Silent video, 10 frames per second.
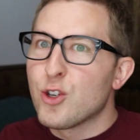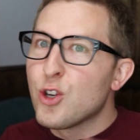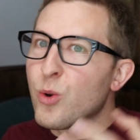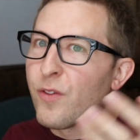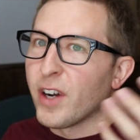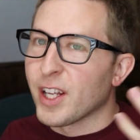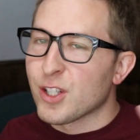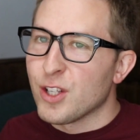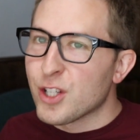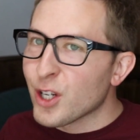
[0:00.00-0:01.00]
to a
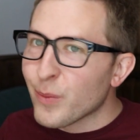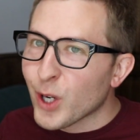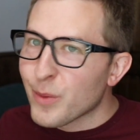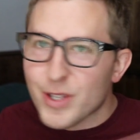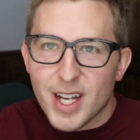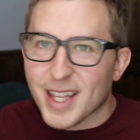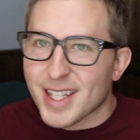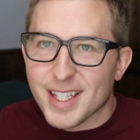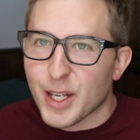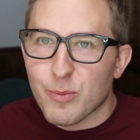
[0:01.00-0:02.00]
financial engineering program is not
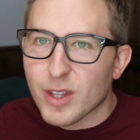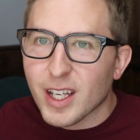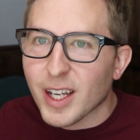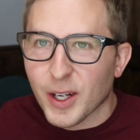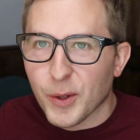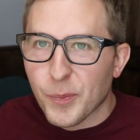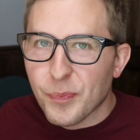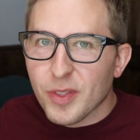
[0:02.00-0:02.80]
the same thing.